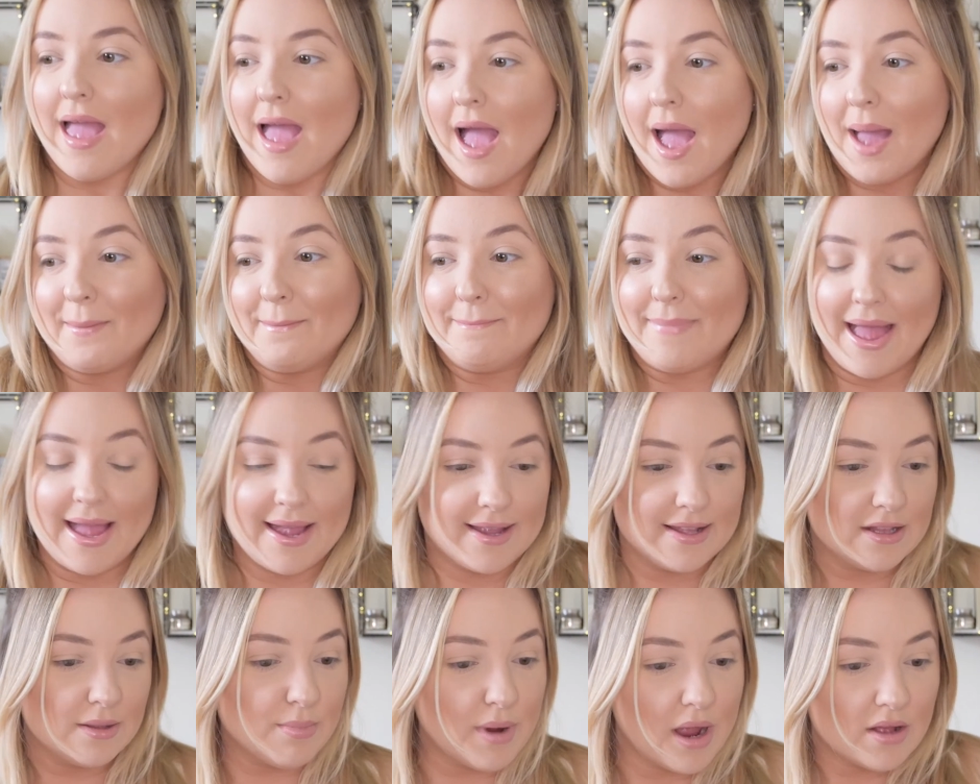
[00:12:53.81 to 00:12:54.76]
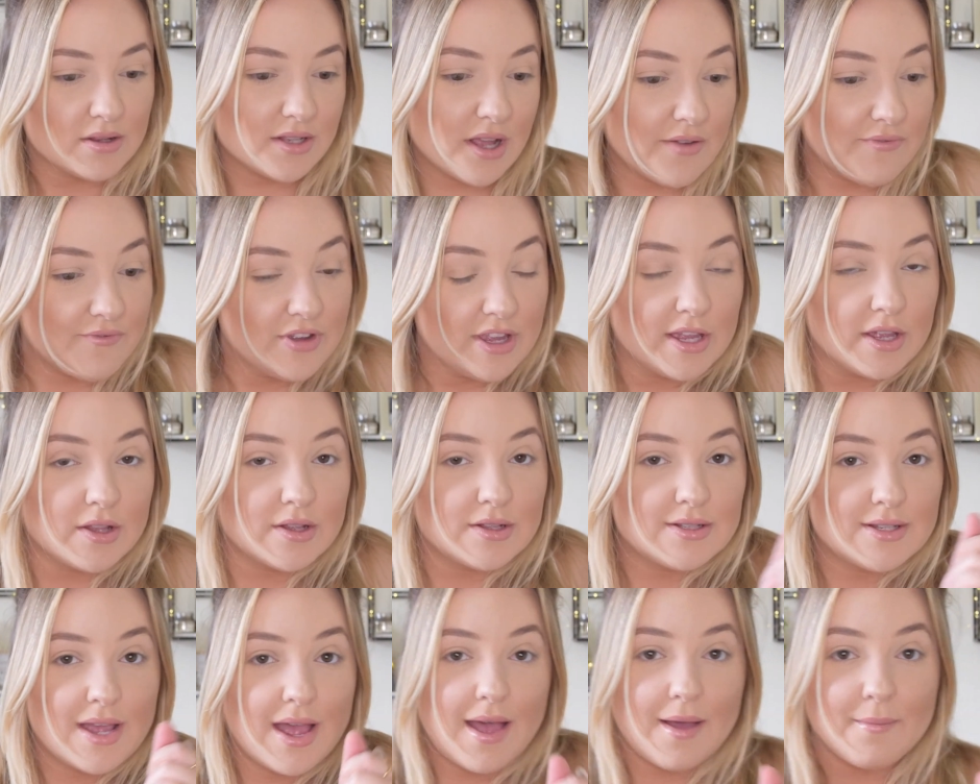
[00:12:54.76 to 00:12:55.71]
I'm back in the brows I filled.
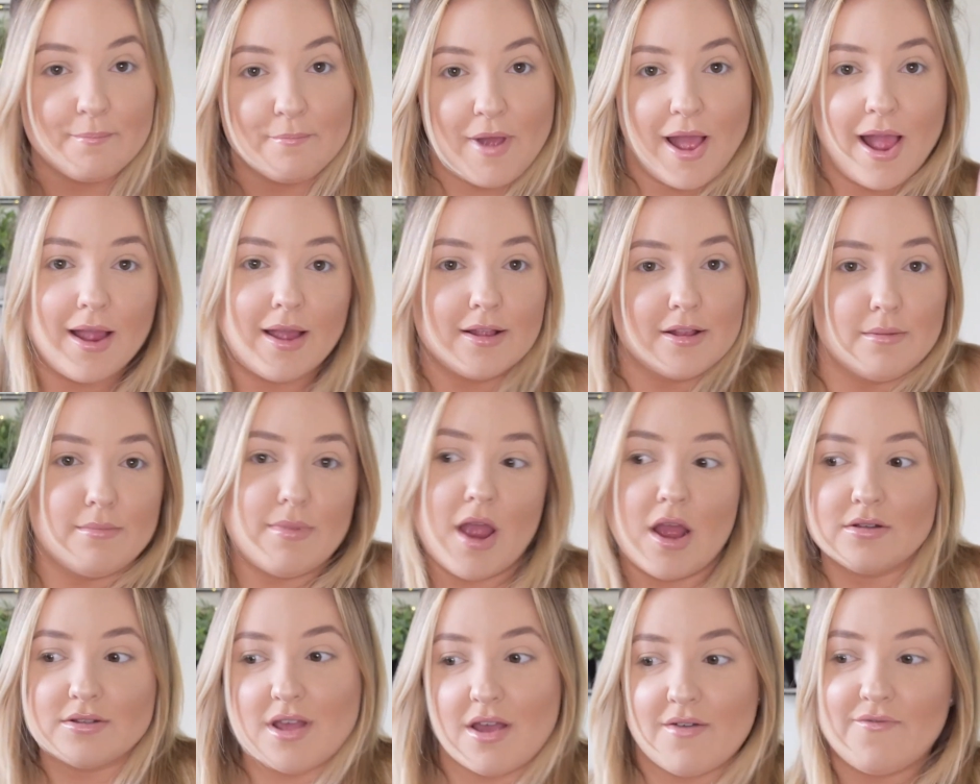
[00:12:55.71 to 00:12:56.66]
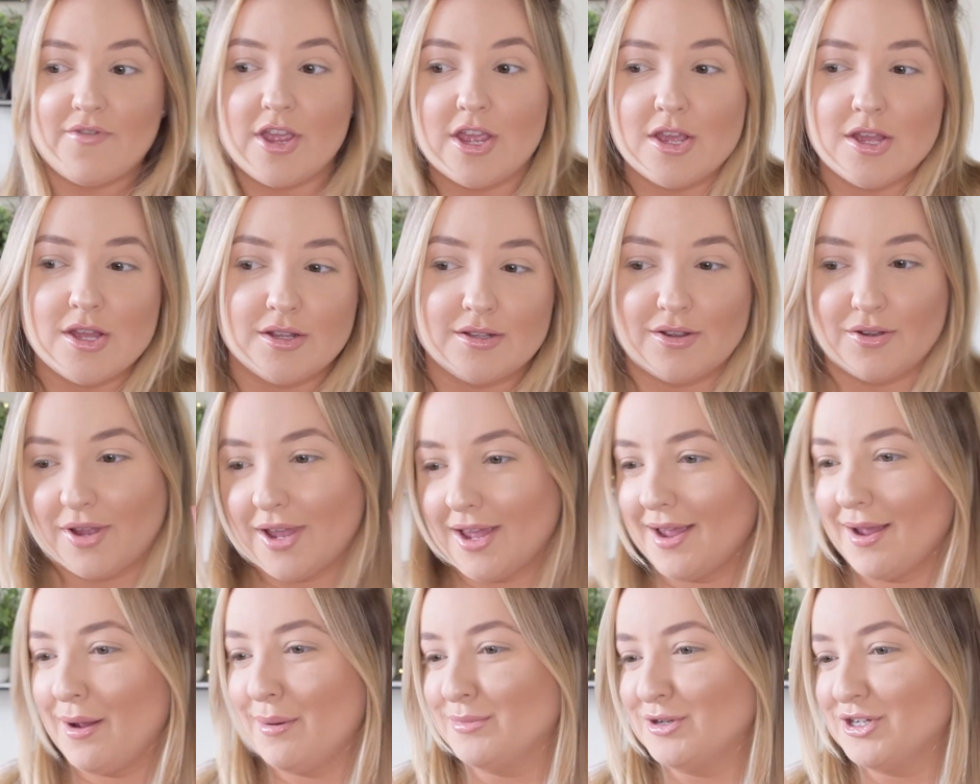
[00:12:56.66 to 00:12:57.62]
I'm back in the brows I filled. Okay,
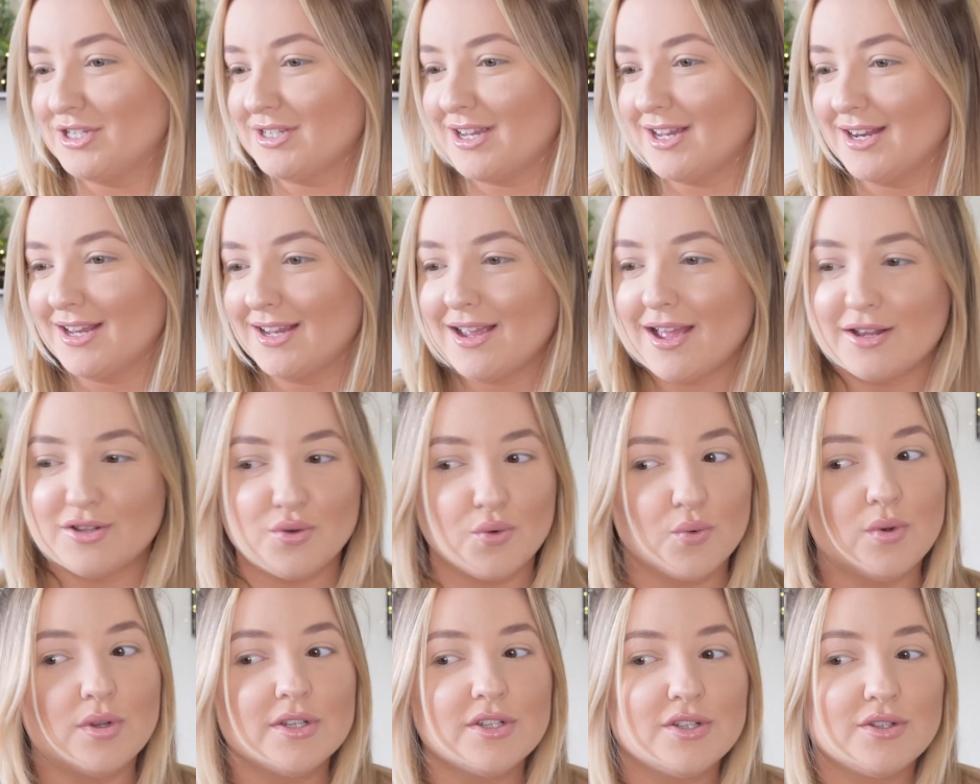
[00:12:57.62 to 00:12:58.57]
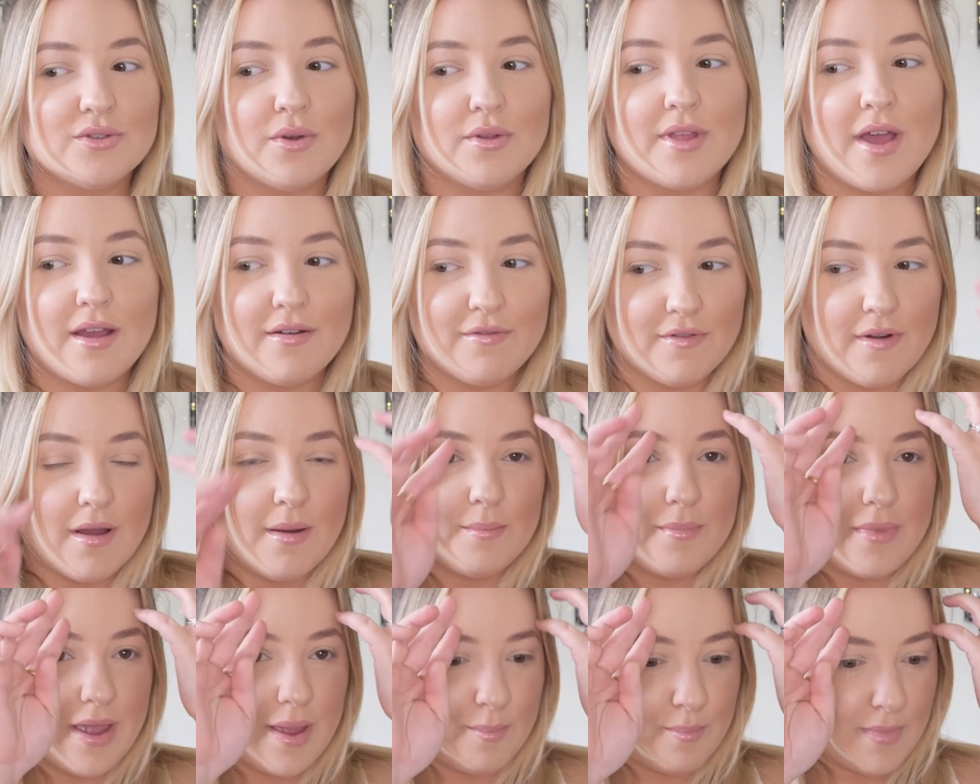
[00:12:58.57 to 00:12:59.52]
I'm just kidding. I totally stole that from
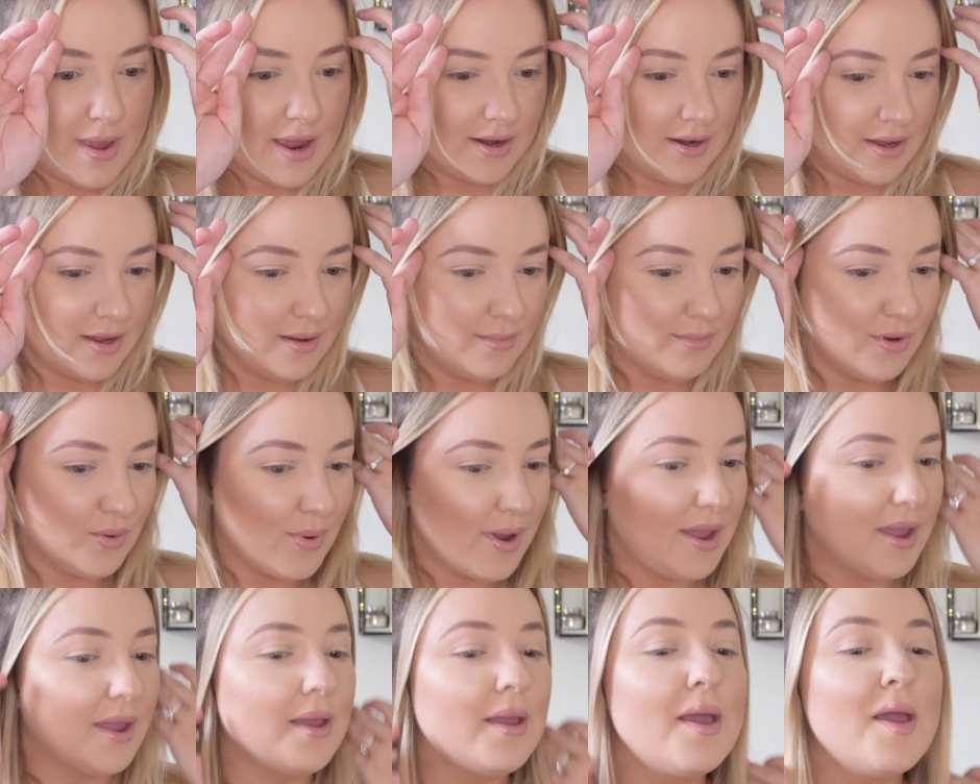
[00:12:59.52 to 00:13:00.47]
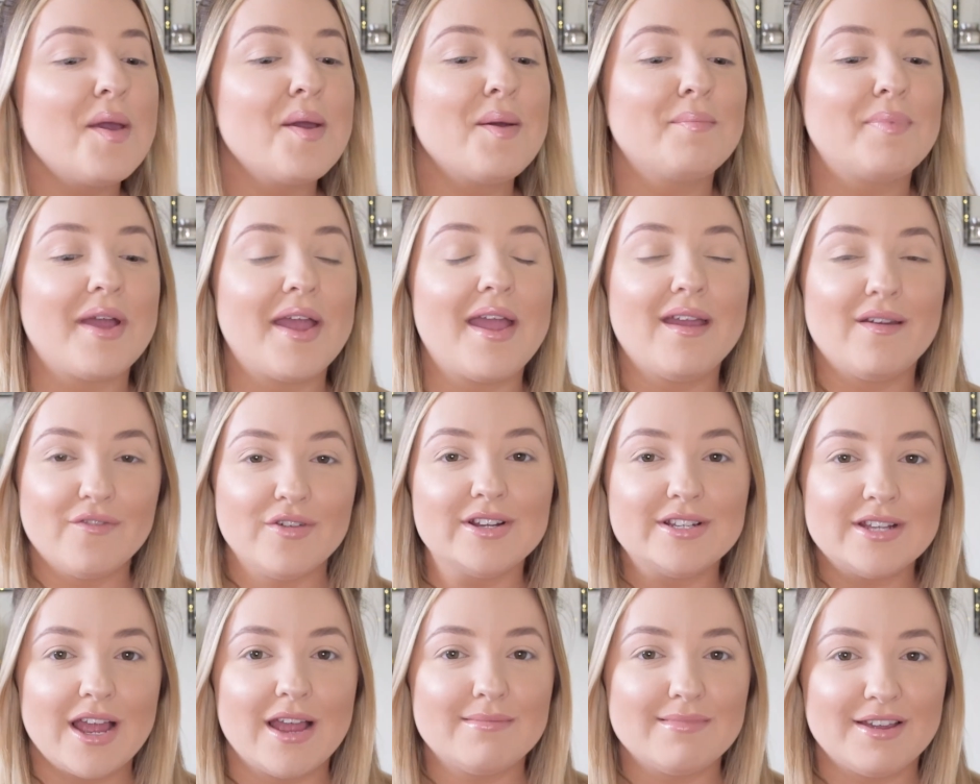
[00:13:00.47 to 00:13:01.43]
Manny MUA. But every
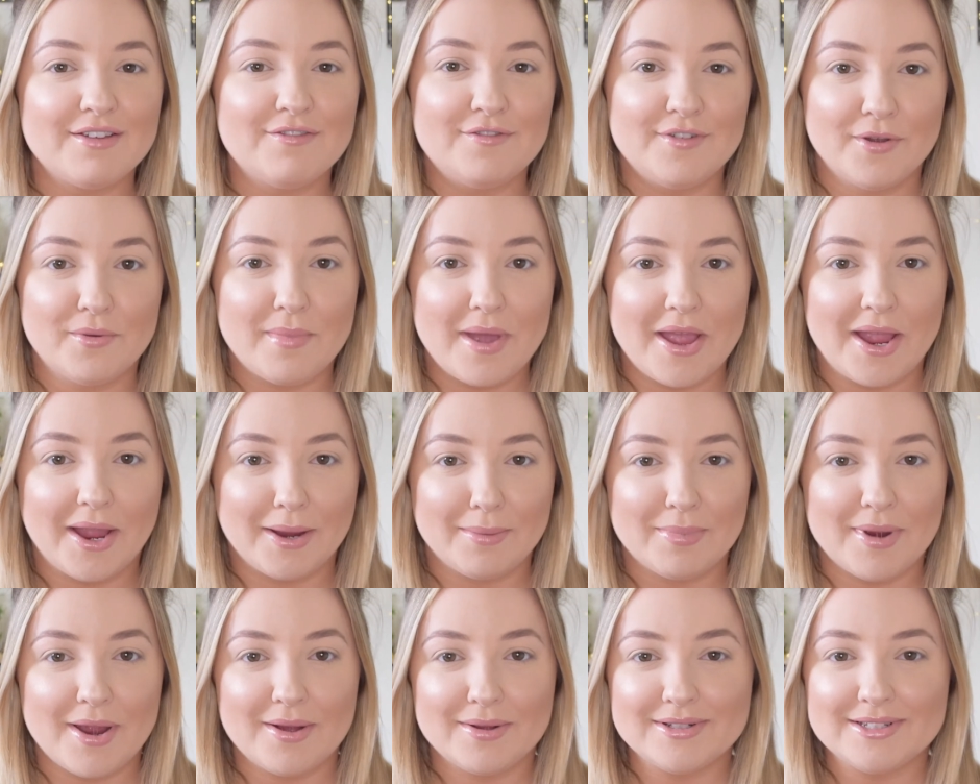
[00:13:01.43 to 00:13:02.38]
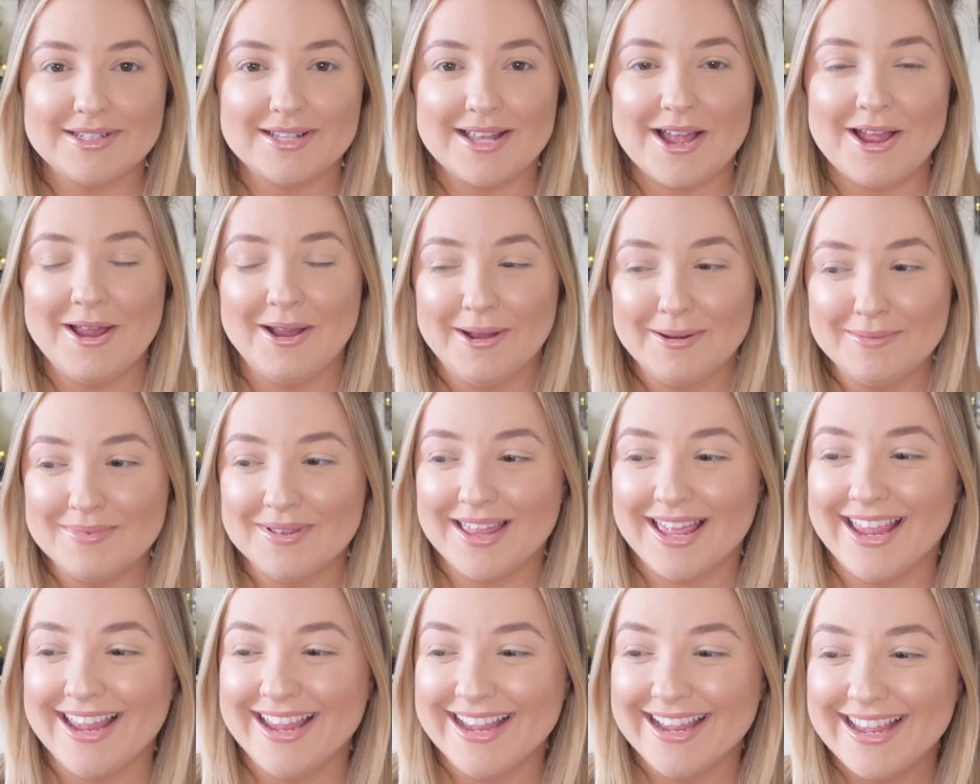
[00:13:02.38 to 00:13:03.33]
time I fill my eyebrows, I'm
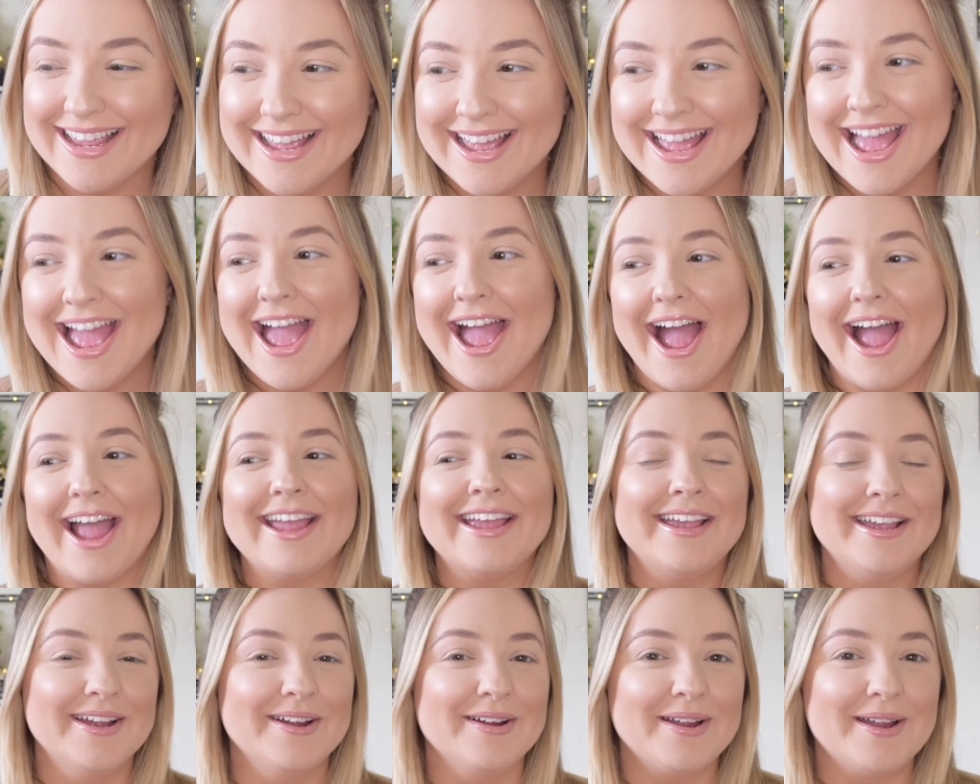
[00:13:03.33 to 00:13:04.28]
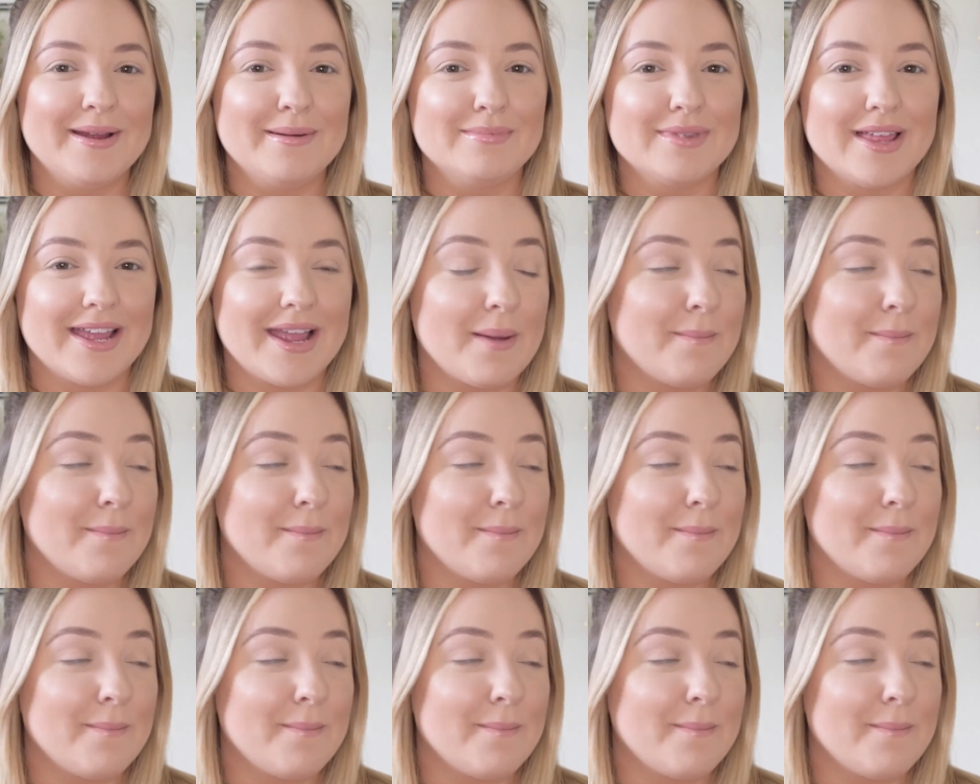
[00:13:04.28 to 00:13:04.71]
like, I hear him like,